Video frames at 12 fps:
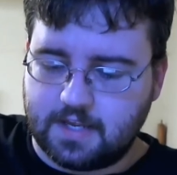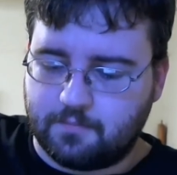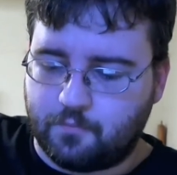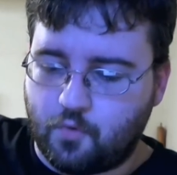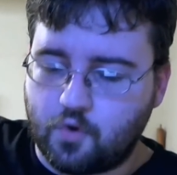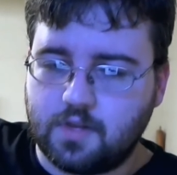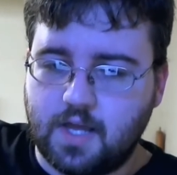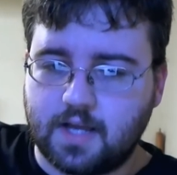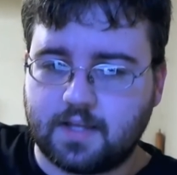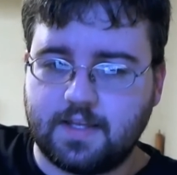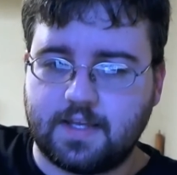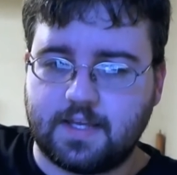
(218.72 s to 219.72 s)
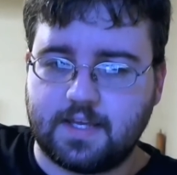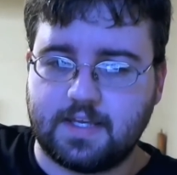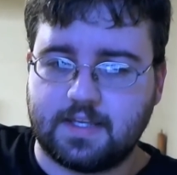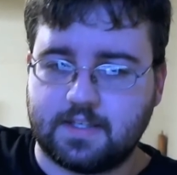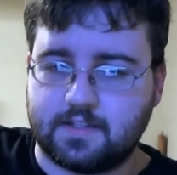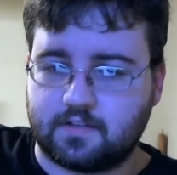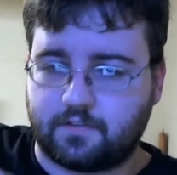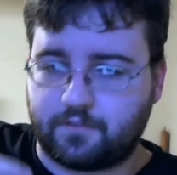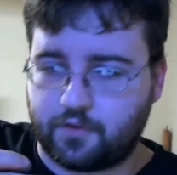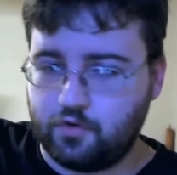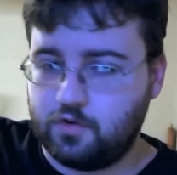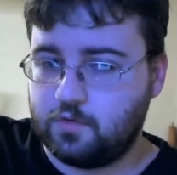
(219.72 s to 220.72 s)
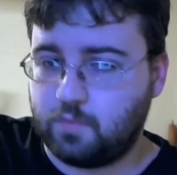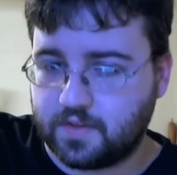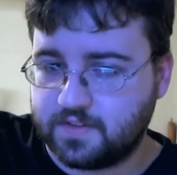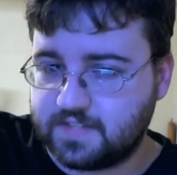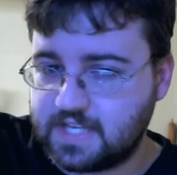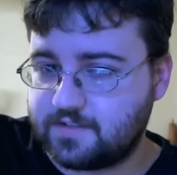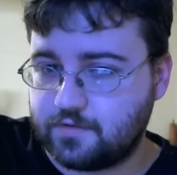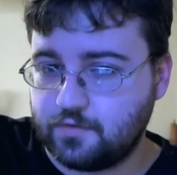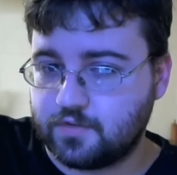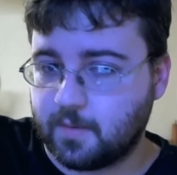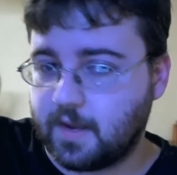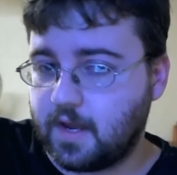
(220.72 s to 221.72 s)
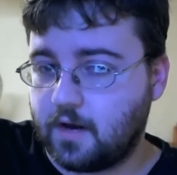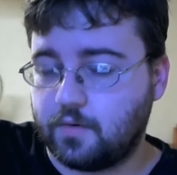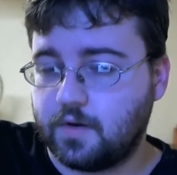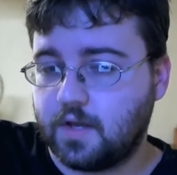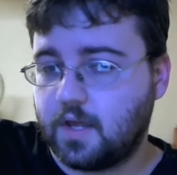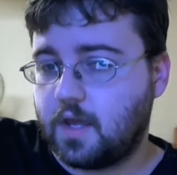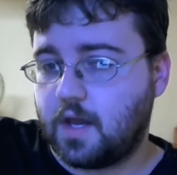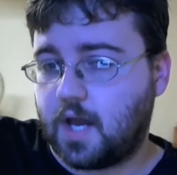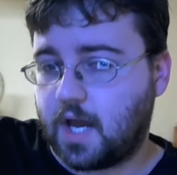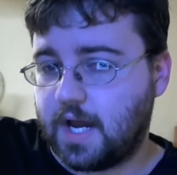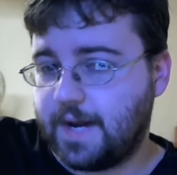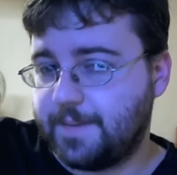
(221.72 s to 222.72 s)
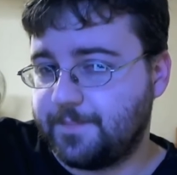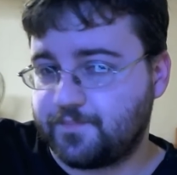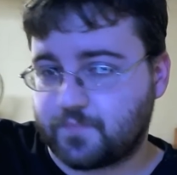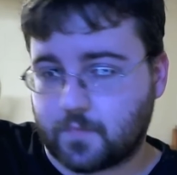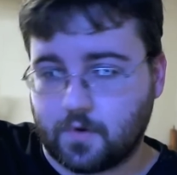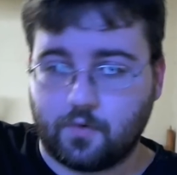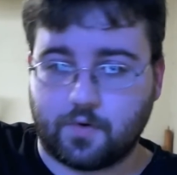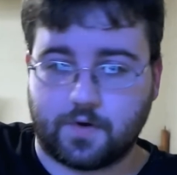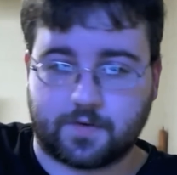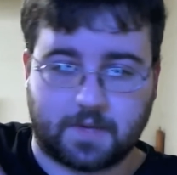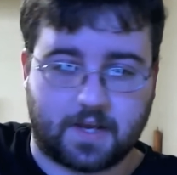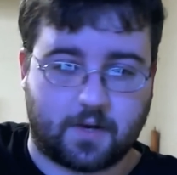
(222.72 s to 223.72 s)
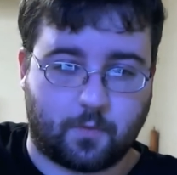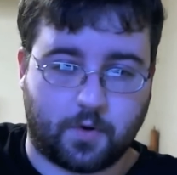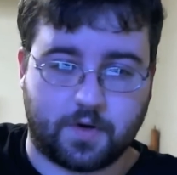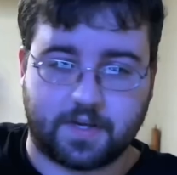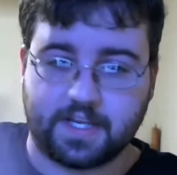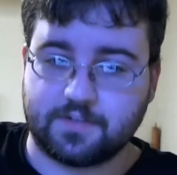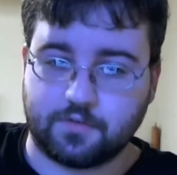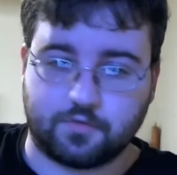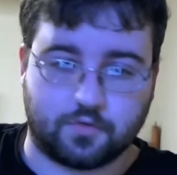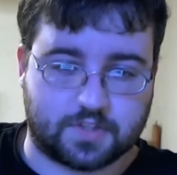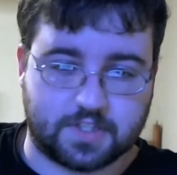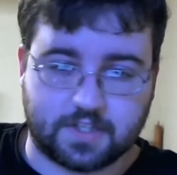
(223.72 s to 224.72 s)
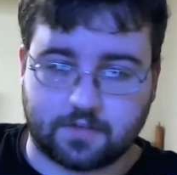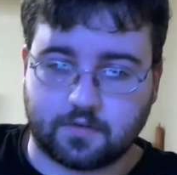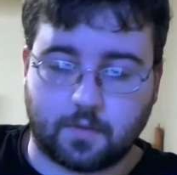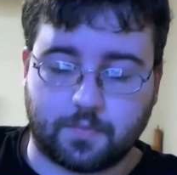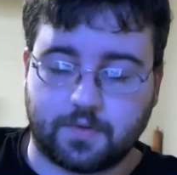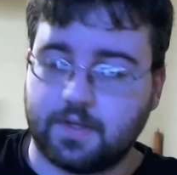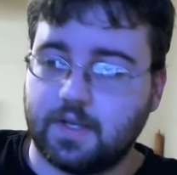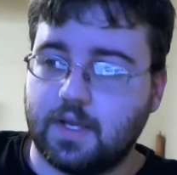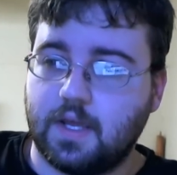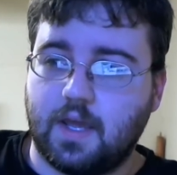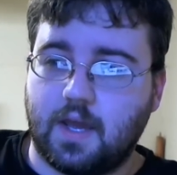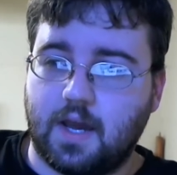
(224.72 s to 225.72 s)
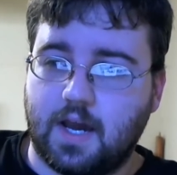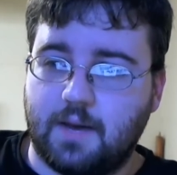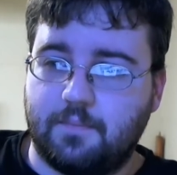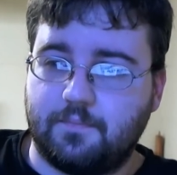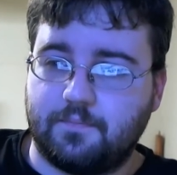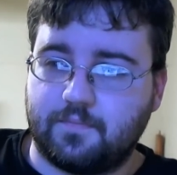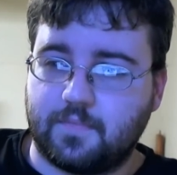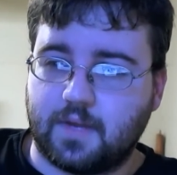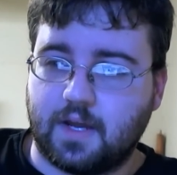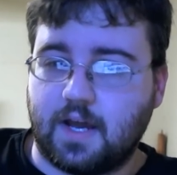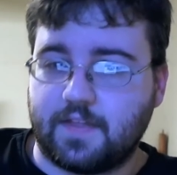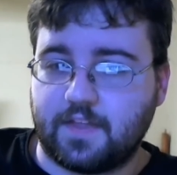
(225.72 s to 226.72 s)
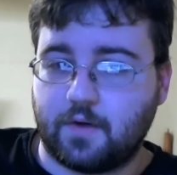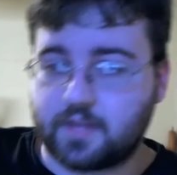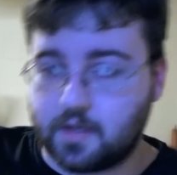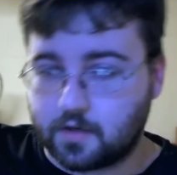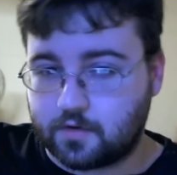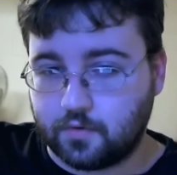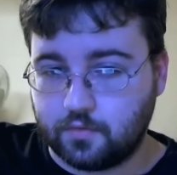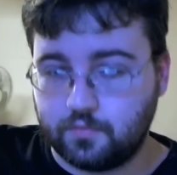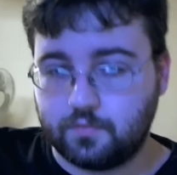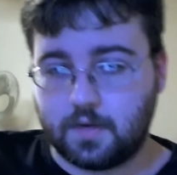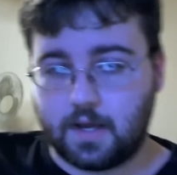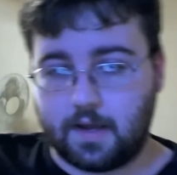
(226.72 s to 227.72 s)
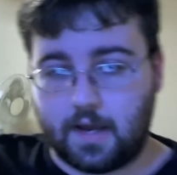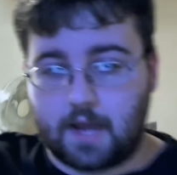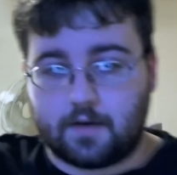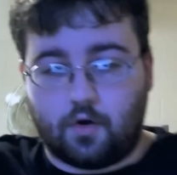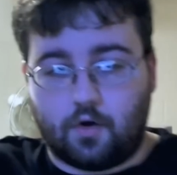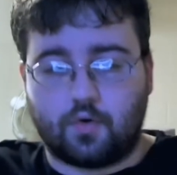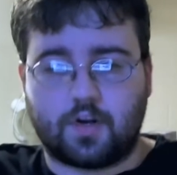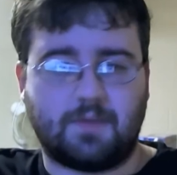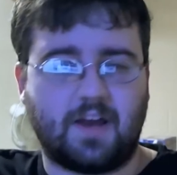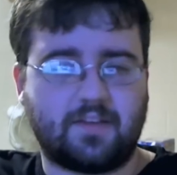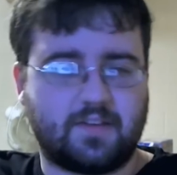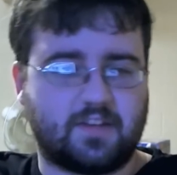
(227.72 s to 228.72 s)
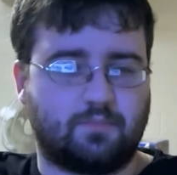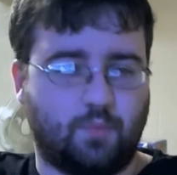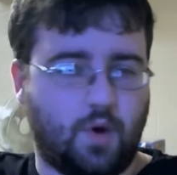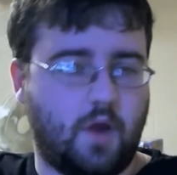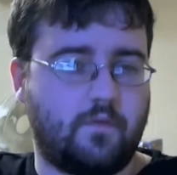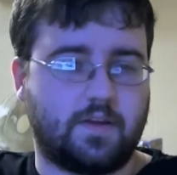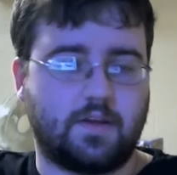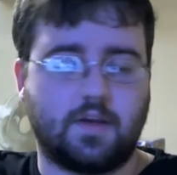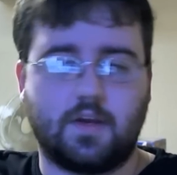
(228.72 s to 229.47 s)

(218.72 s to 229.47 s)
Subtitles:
more than likely, he is fused with a Zetsu somehow. Or some kind of weird genjutsu shit or something. I thought it was kind of cool how the hole. It reminded me of this movie